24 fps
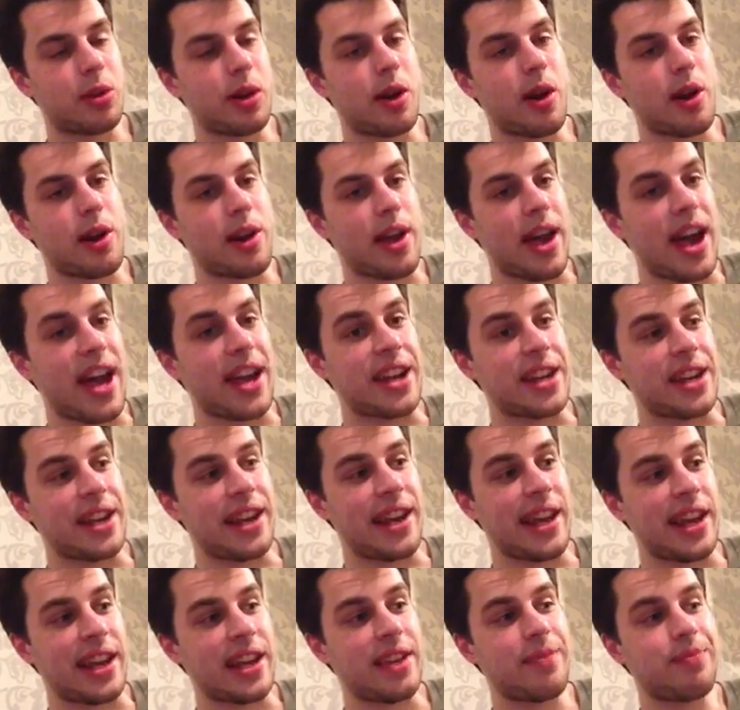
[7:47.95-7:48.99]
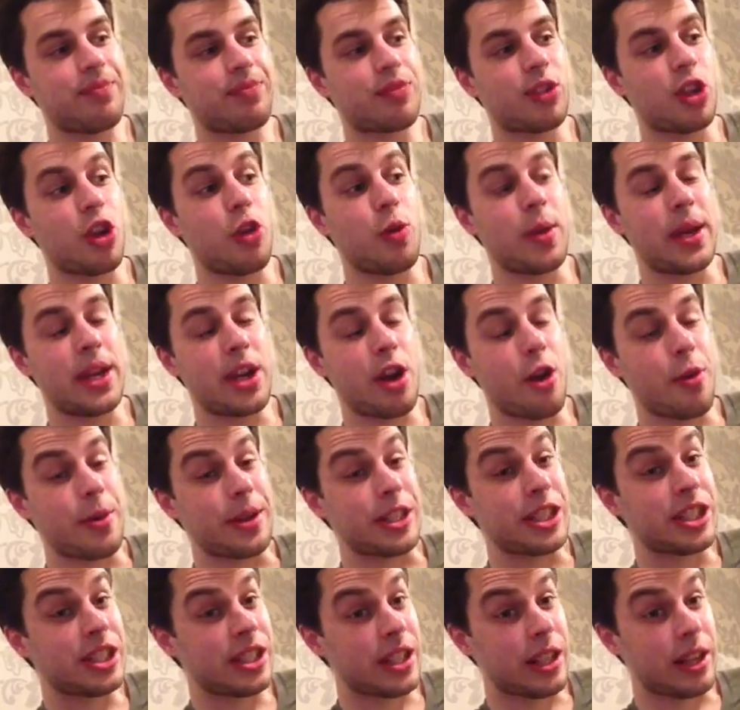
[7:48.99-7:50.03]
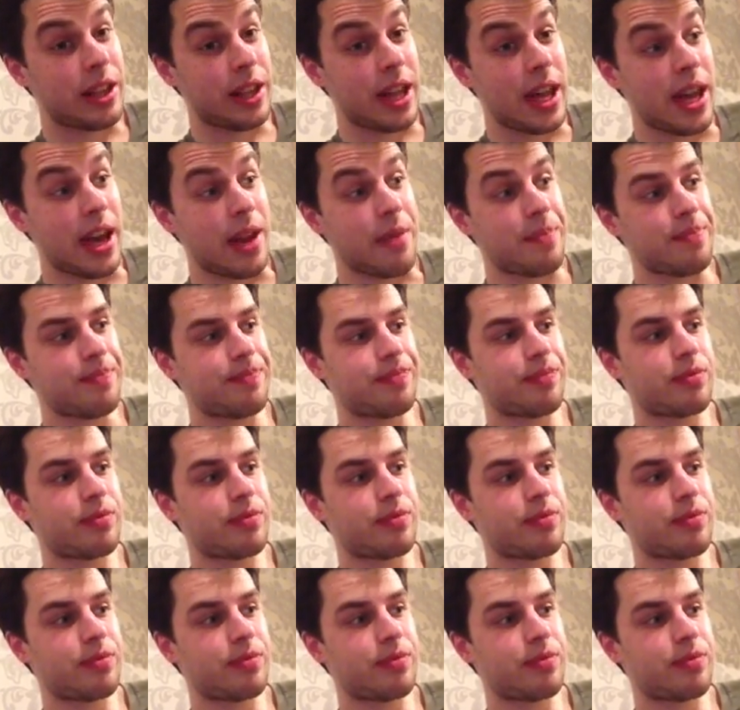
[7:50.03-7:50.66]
a guy like Andy Lee, who we know is still there.